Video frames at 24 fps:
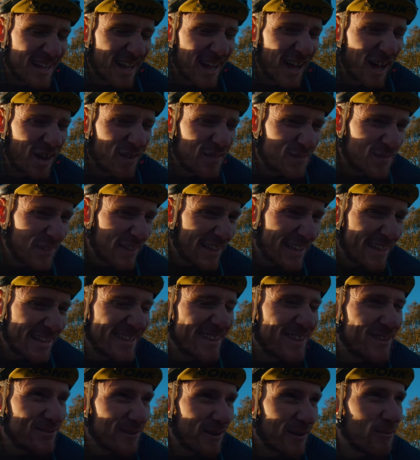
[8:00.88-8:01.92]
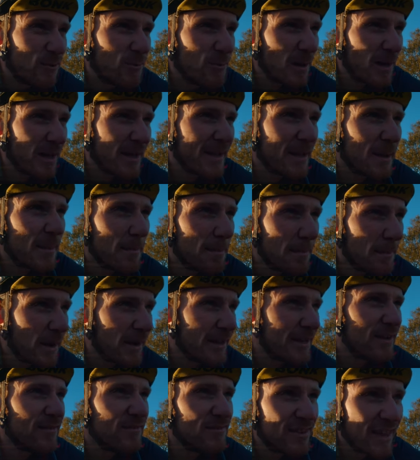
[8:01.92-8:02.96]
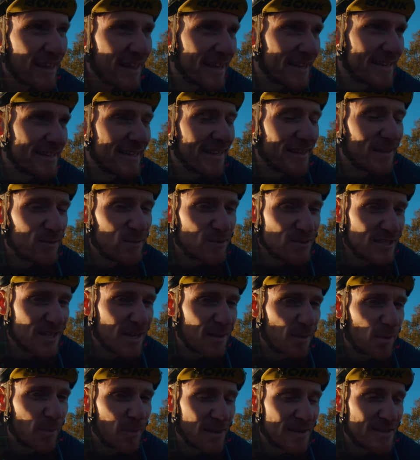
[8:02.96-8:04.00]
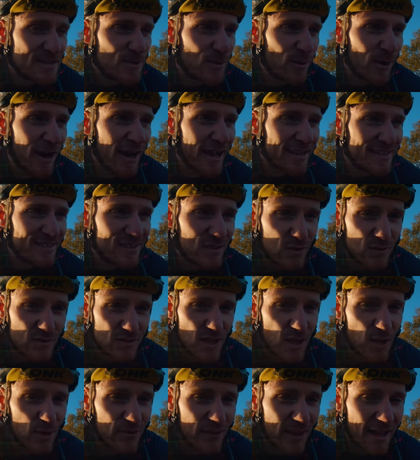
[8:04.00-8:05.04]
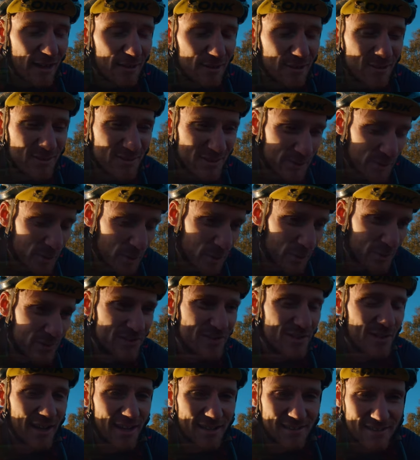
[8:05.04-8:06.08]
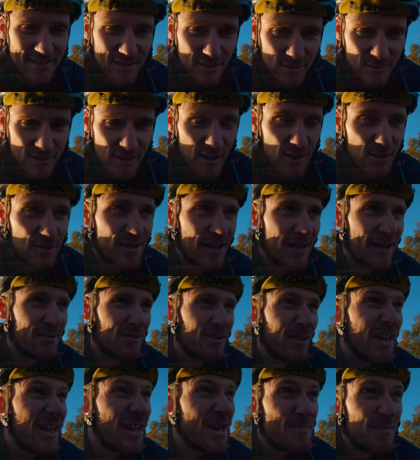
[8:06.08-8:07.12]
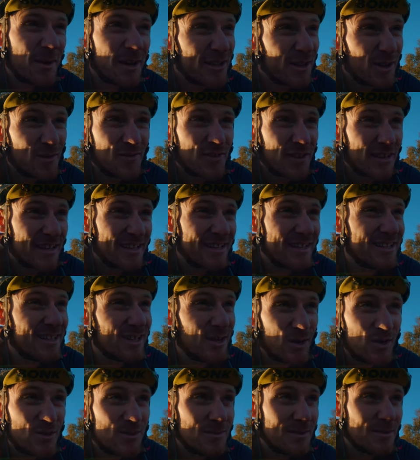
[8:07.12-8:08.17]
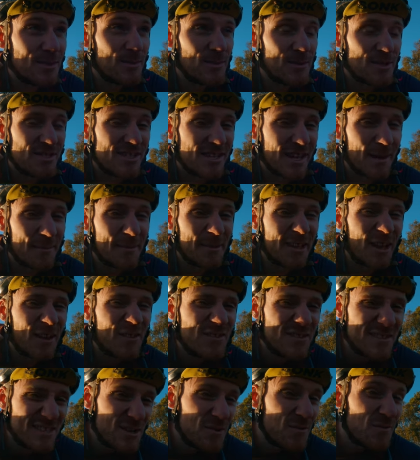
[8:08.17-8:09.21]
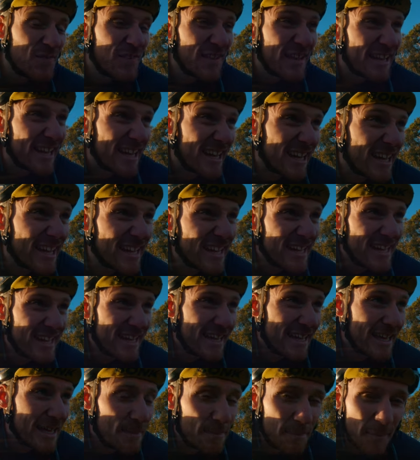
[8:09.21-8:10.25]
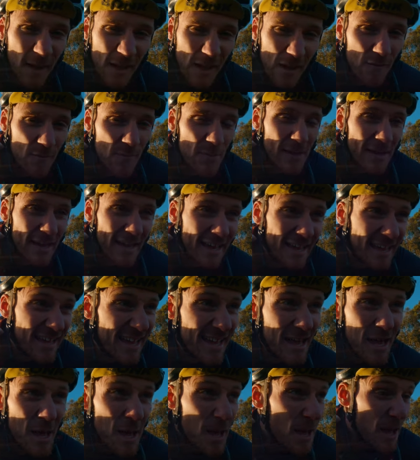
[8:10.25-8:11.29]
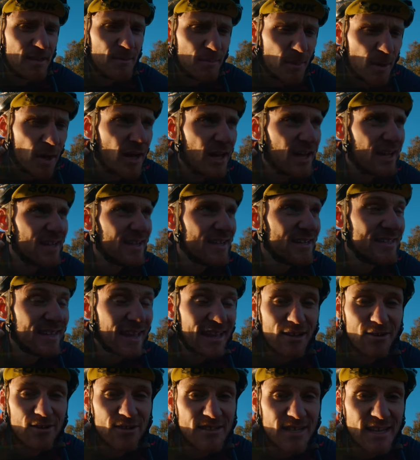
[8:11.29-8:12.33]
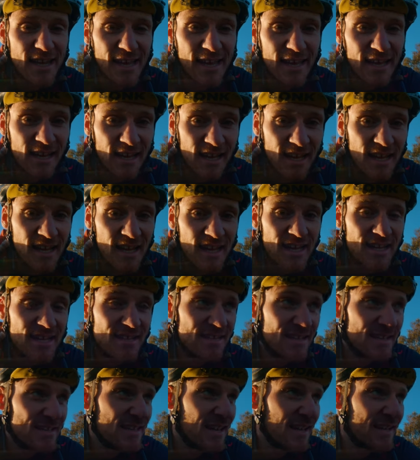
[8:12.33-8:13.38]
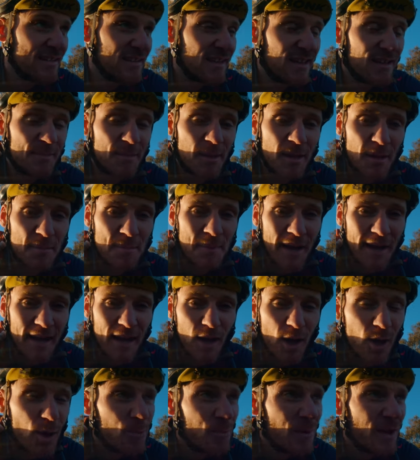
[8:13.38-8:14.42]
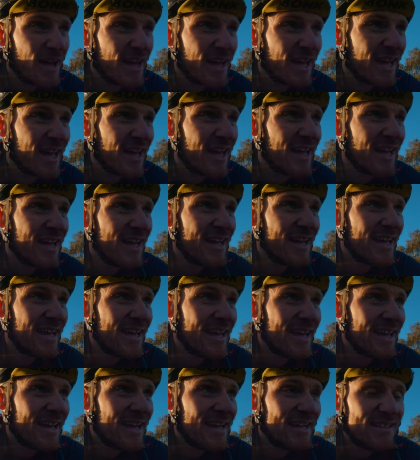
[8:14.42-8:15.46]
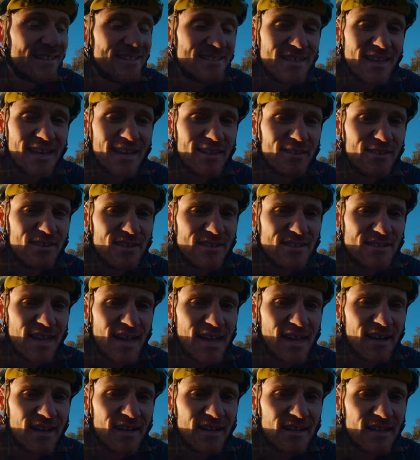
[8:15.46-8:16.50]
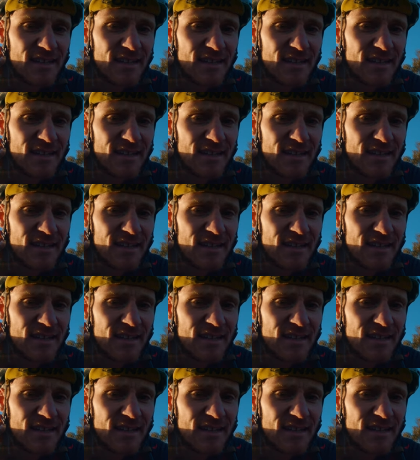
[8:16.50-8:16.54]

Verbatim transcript: I think the gravel bike might have taken it. There was a couple bits where I had to sort of slow down. There was a horse, so I had to sort of slow down, but I don't think it cost me too much time, and I still think it might have beat it. But data is king, so let's head um, back home and let's take a look at this data.